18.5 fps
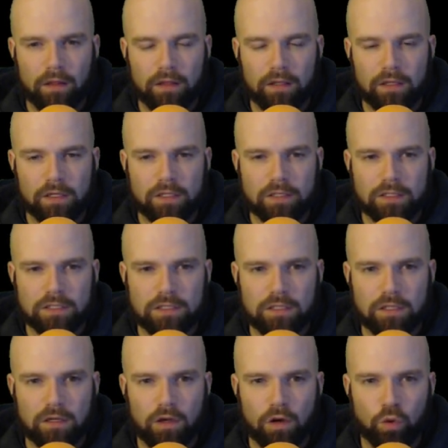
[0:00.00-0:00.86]
it's
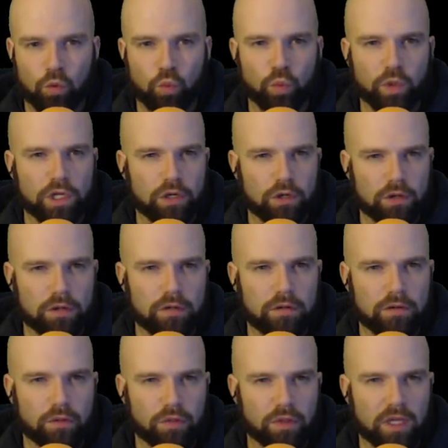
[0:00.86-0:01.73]
a weird
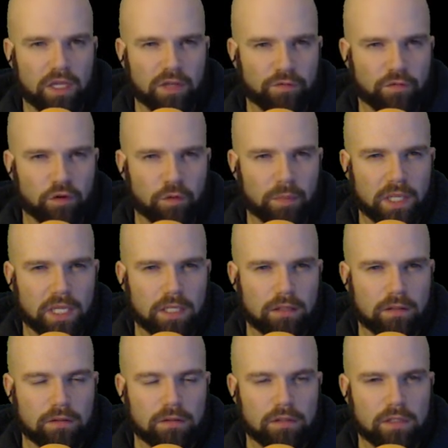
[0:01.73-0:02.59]
thing for me.
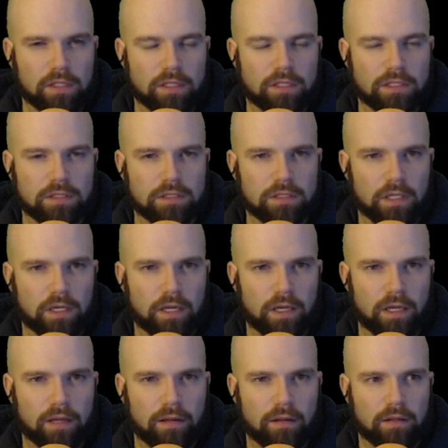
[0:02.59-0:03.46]
It's,
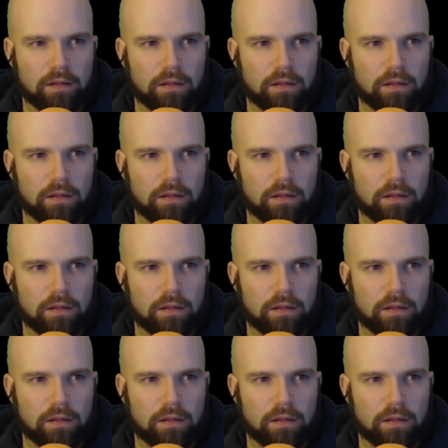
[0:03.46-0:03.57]
uh,